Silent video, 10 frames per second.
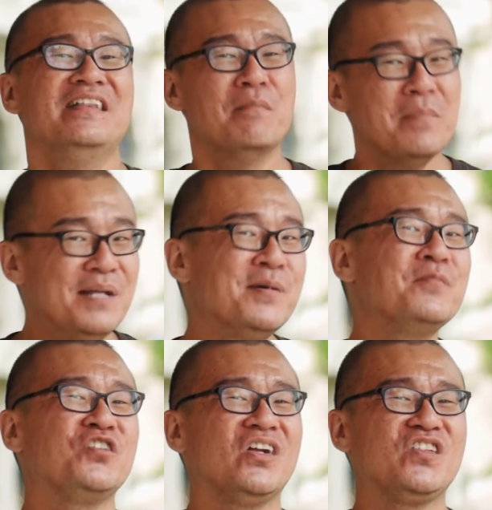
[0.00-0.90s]
The
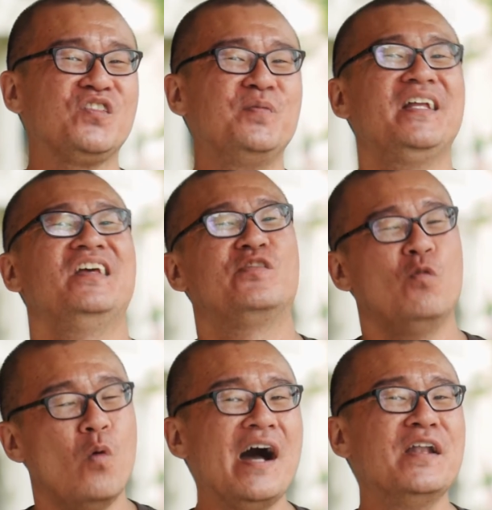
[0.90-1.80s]
minimum shutter speed is
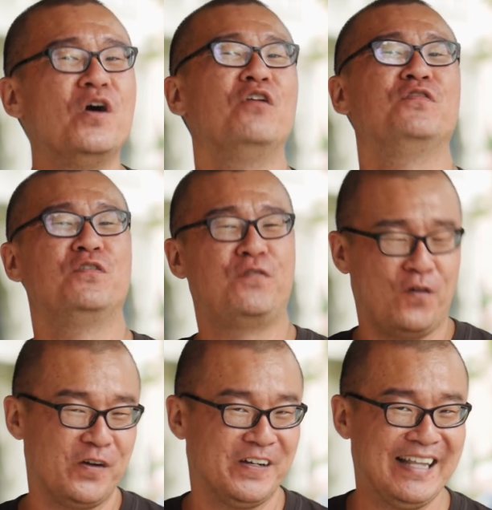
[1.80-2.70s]
1/4
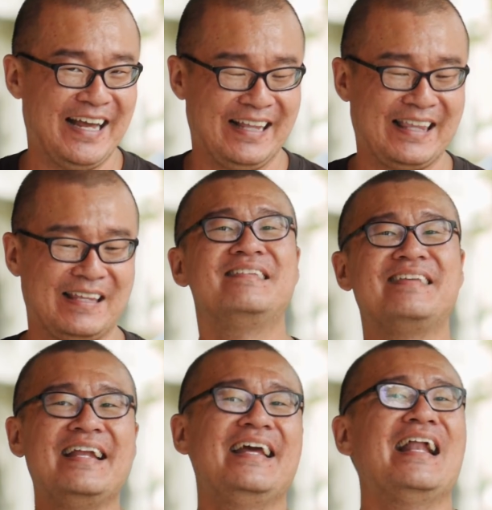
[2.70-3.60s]
focal length.
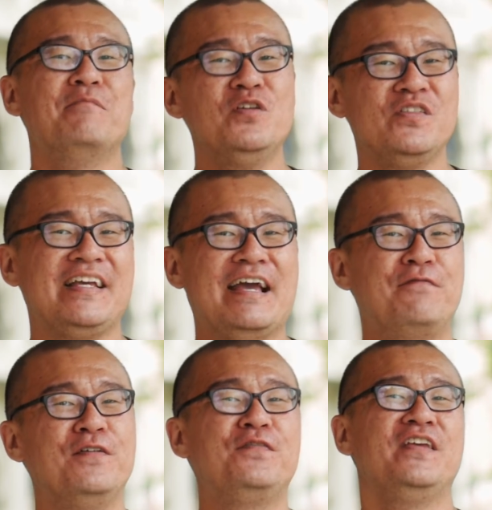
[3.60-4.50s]
Say that I'm using a
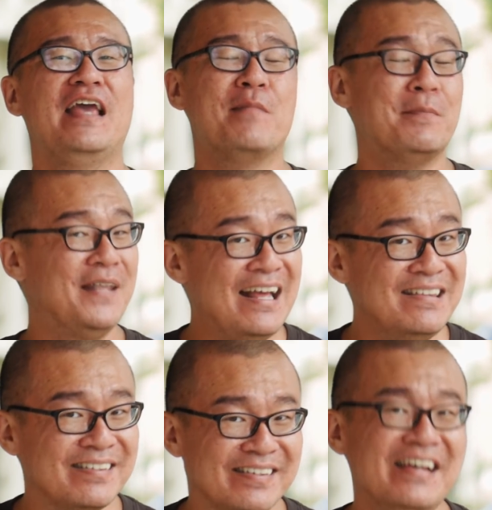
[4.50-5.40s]
50mm
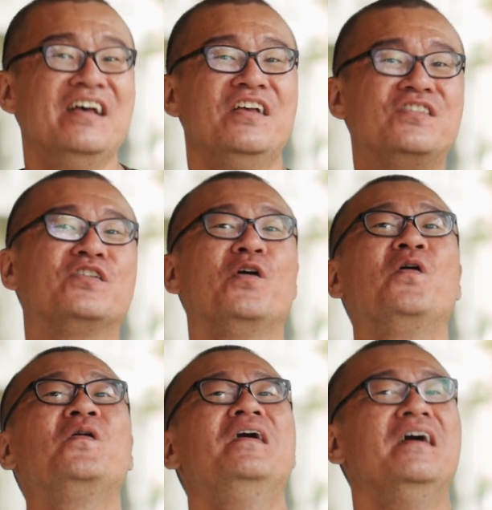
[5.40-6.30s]
lens,
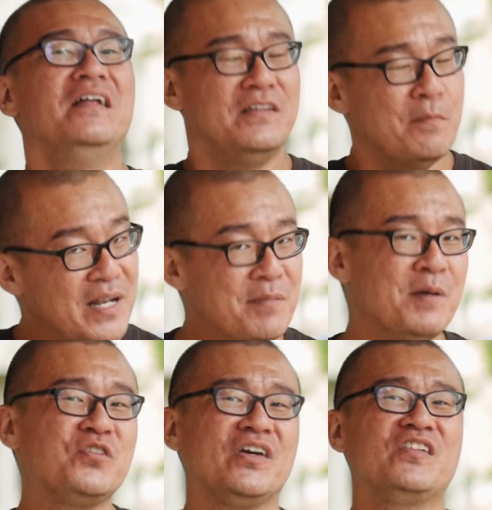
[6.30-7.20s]
so the
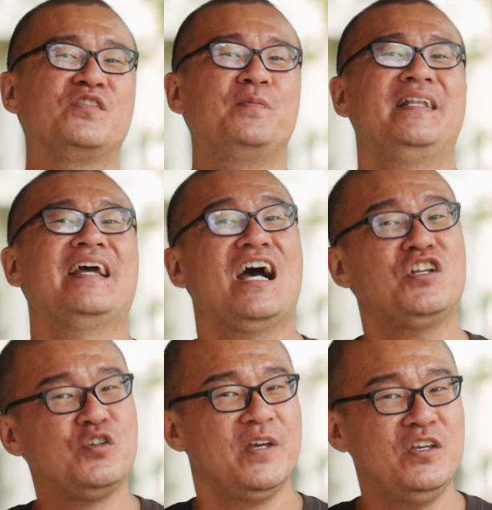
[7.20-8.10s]
minimum shutter speed that I
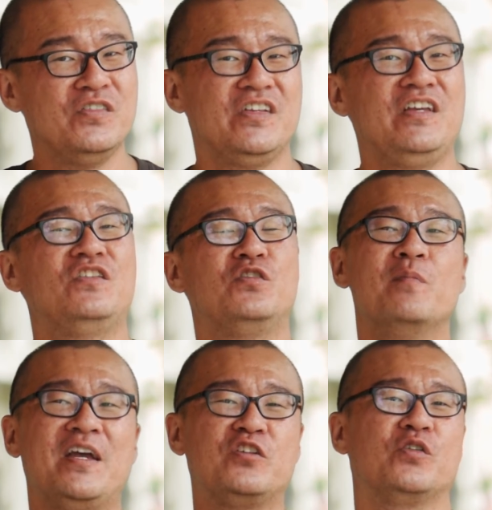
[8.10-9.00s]
should be using to
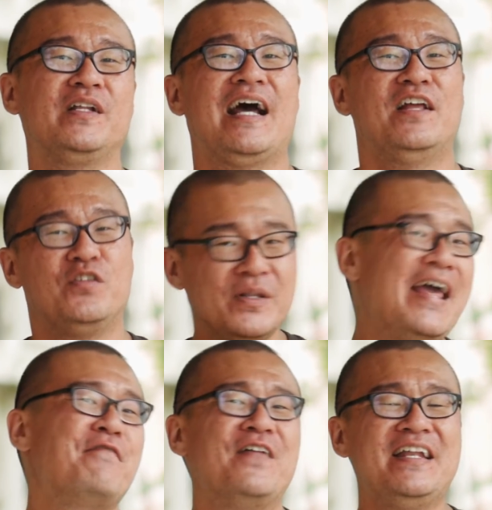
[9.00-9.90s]
make sure that I don't
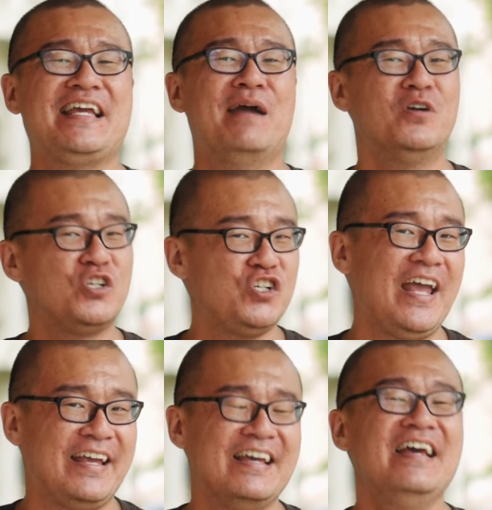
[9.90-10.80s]
have any camera
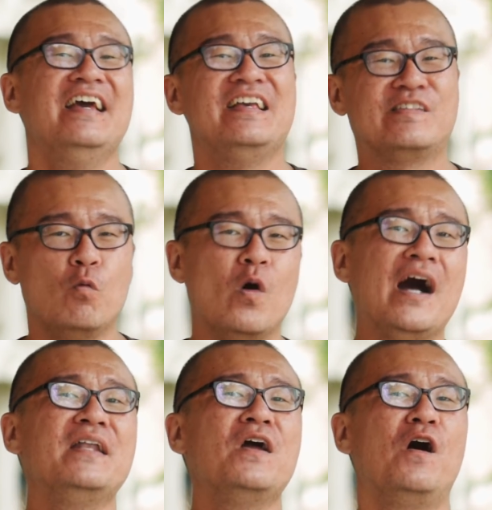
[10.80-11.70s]
shake is
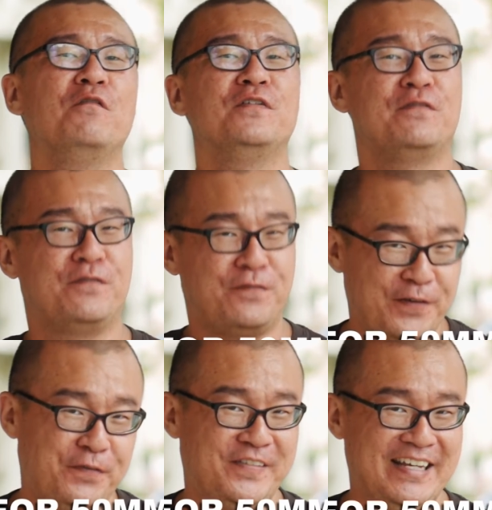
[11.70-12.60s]

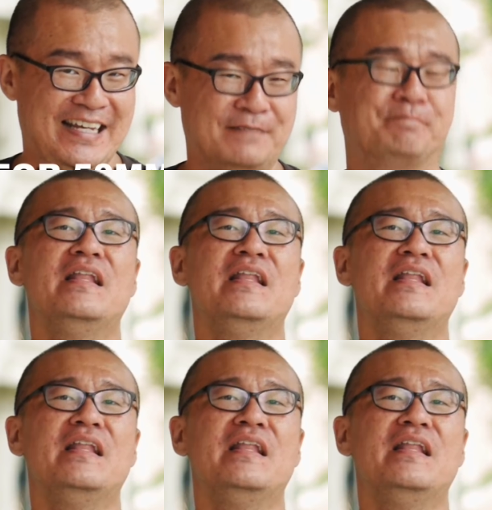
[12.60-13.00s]
1/50.